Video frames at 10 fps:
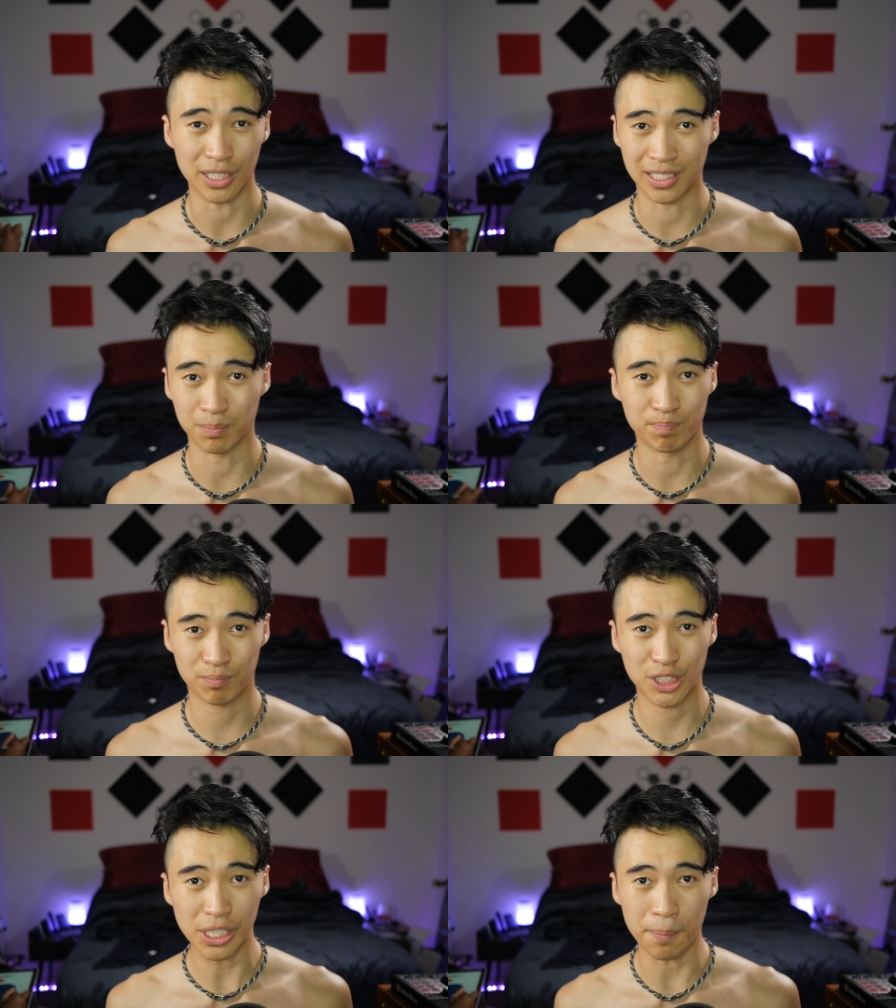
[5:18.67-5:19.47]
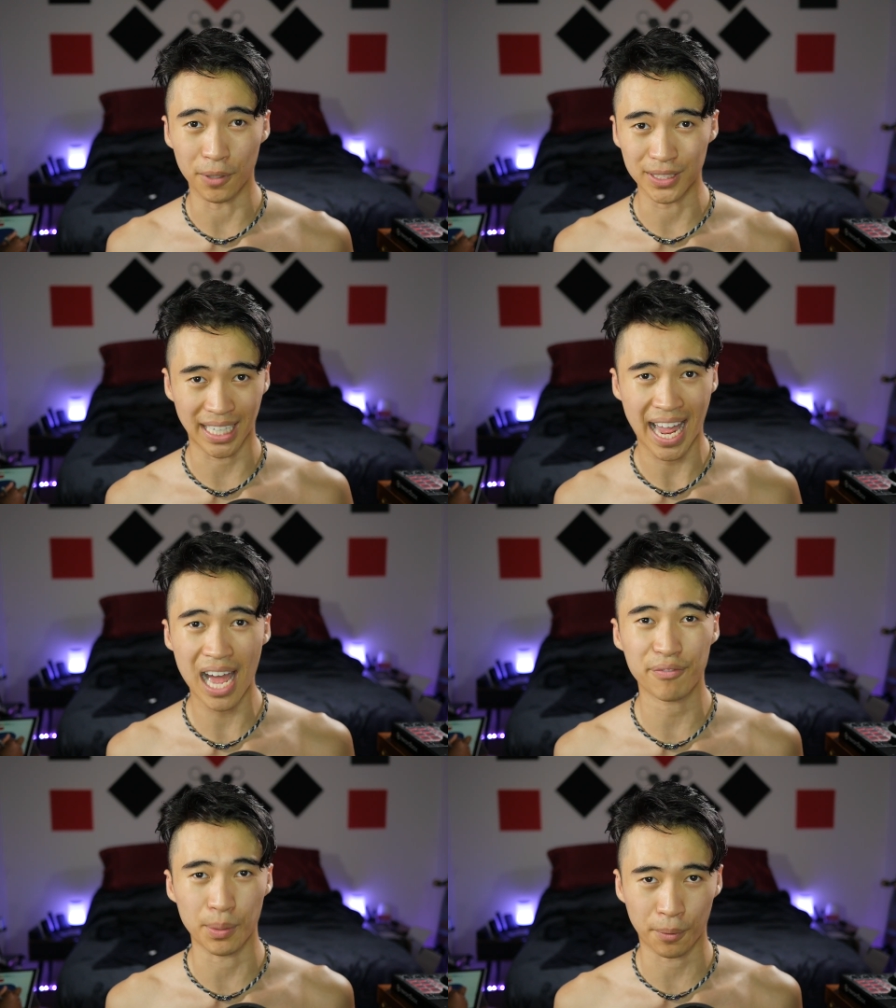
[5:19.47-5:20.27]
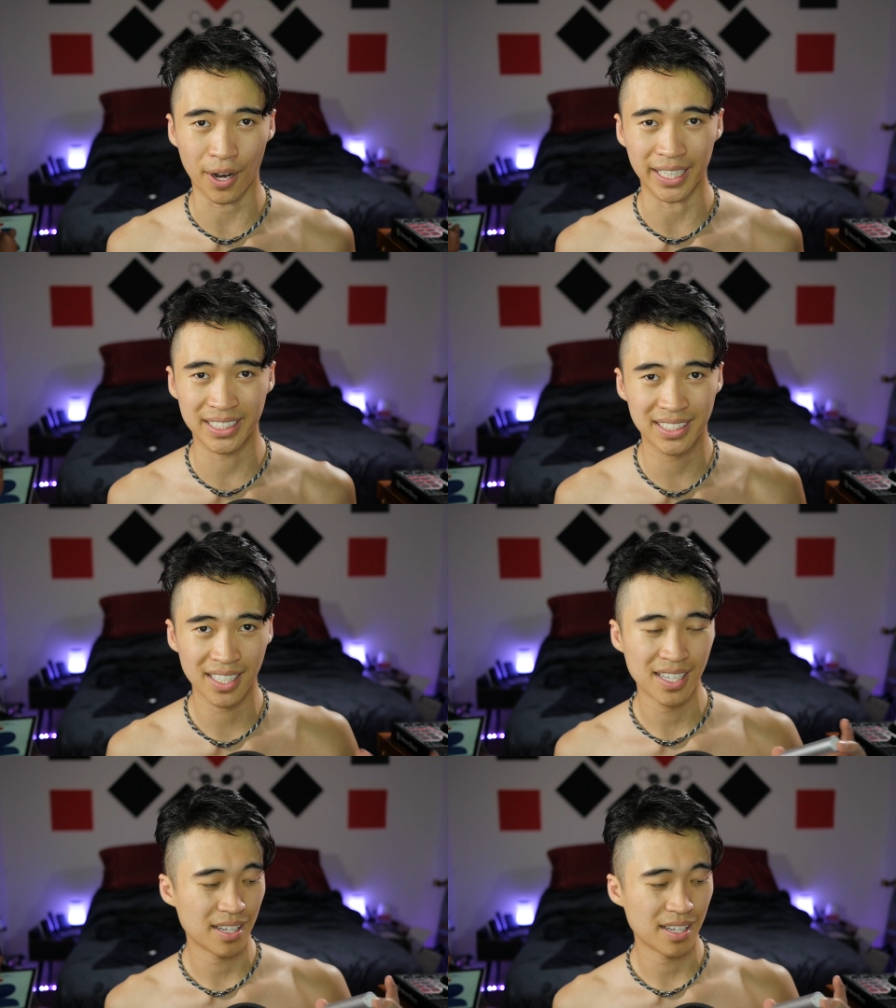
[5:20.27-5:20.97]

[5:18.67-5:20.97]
It's cheaper, it's like half the price